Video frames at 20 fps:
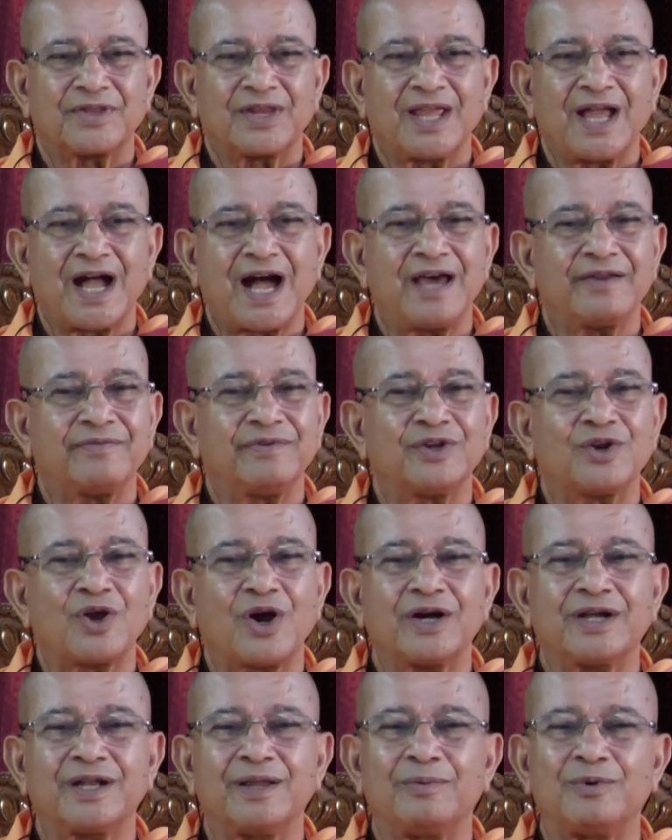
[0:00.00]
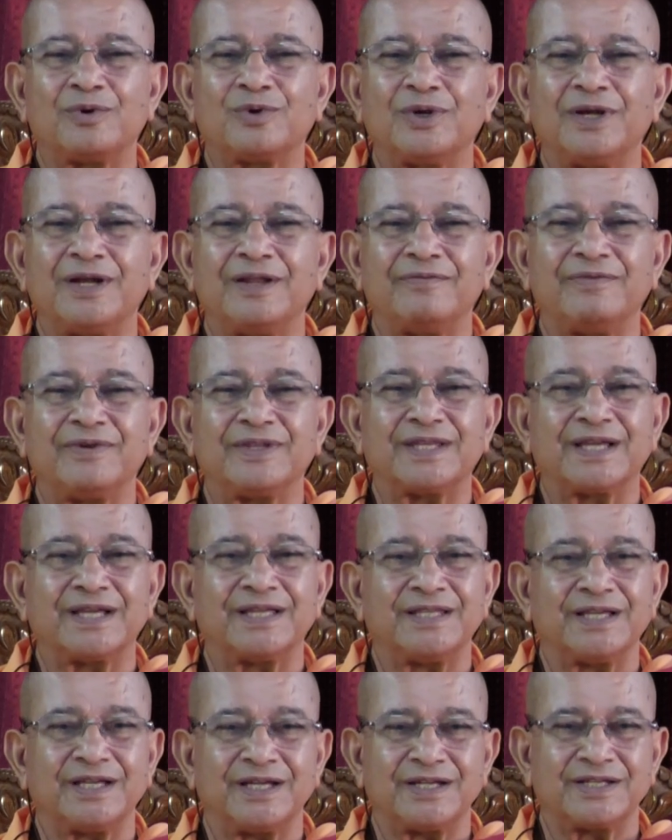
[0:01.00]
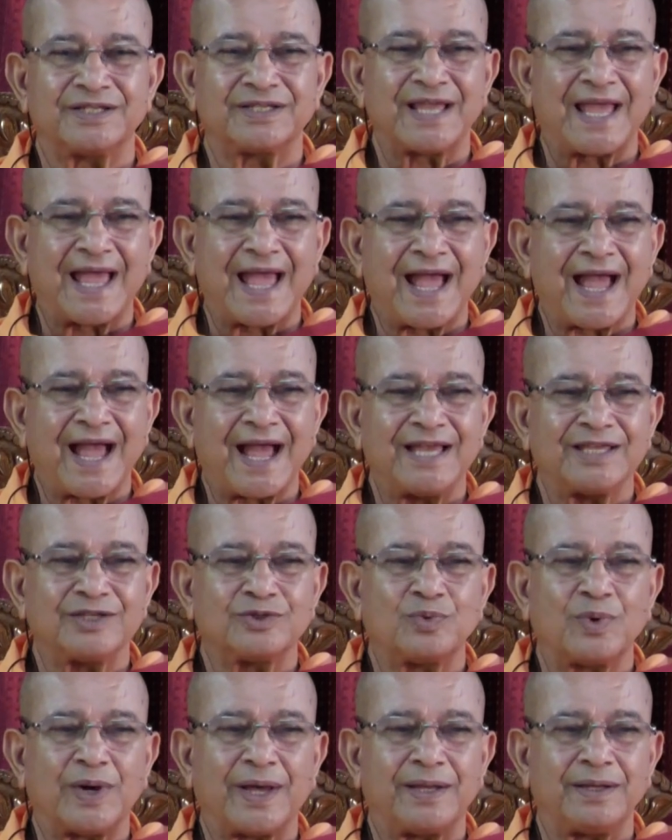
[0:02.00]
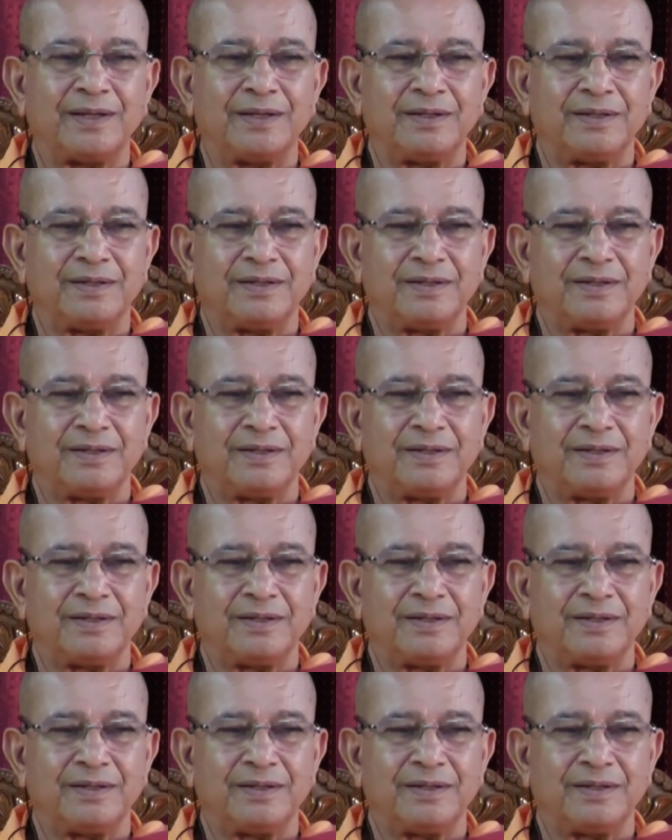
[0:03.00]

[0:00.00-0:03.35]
Are we not able to live with others as one?